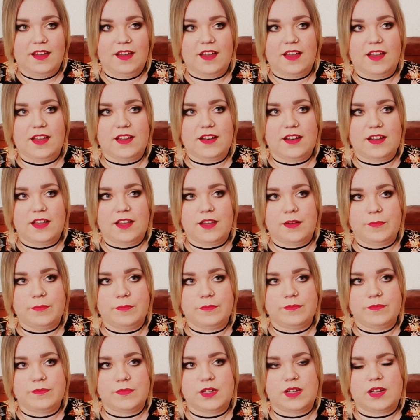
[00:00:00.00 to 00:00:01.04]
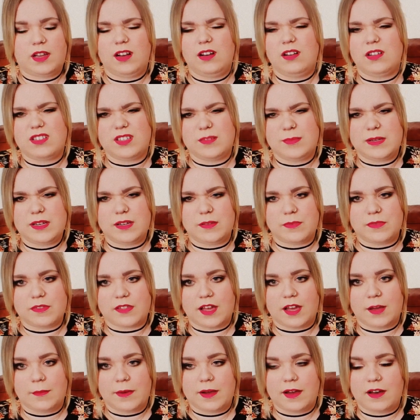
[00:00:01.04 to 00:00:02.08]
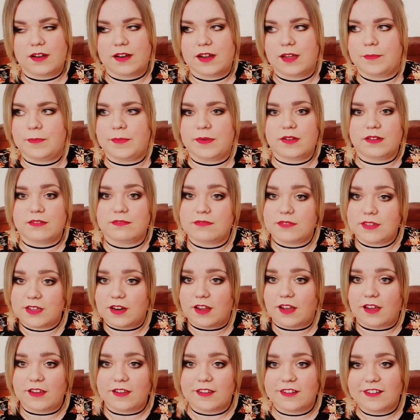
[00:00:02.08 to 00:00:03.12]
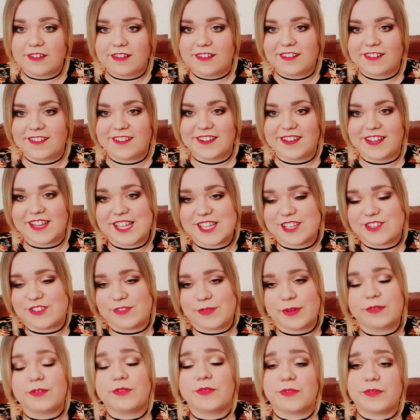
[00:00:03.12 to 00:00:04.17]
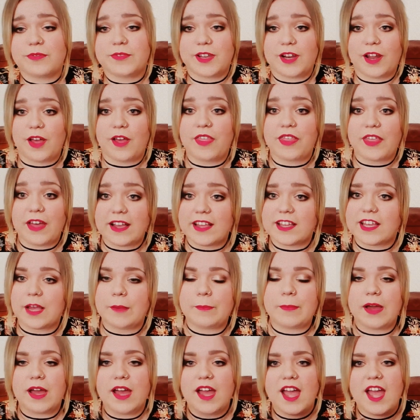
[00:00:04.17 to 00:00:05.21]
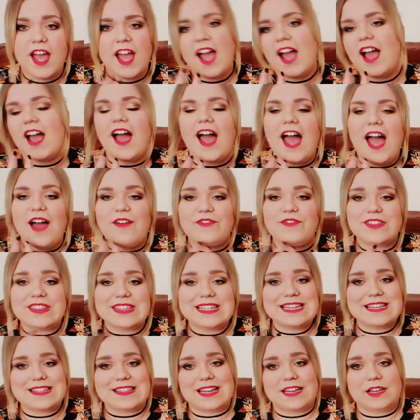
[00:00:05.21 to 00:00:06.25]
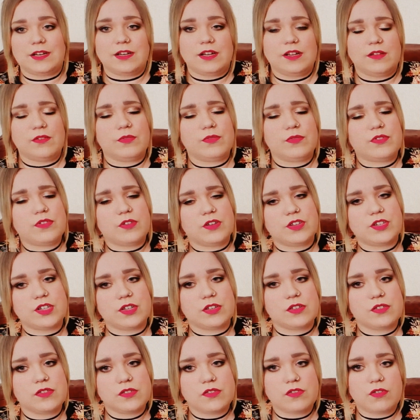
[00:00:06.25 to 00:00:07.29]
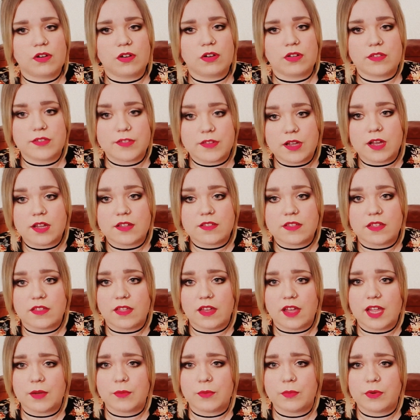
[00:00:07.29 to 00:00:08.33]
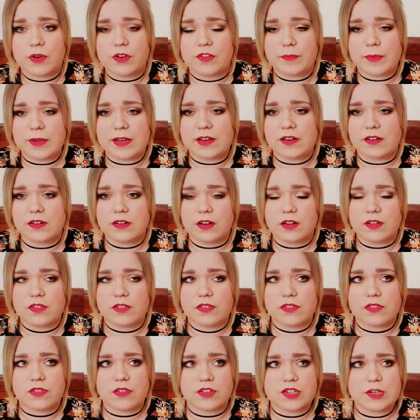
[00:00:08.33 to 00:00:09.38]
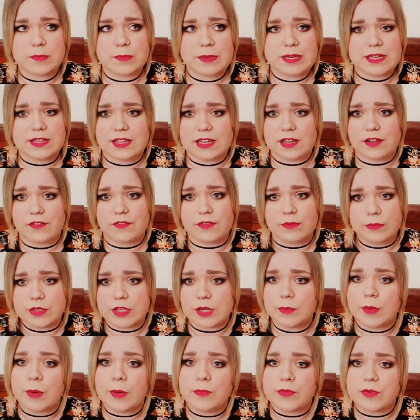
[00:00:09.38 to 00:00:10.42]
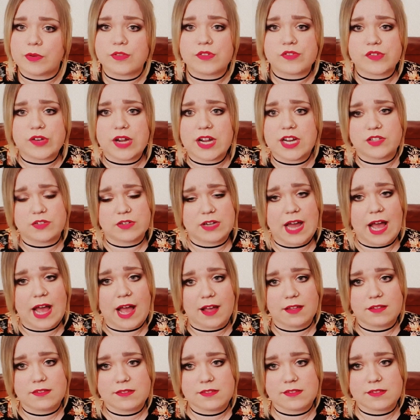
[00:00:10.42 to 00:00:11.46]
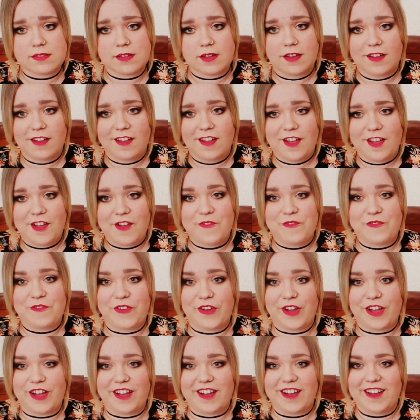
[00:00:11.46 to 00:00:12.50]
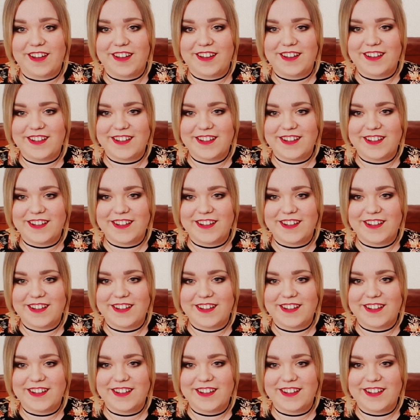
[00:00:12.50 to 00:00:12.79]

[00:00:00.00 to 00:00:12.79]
and he looked a bit upset about it, but he just went, well, thank you. But everything he said, it was such a strong stutter that it would have been such a big thing for him to come up to a stranger and ask for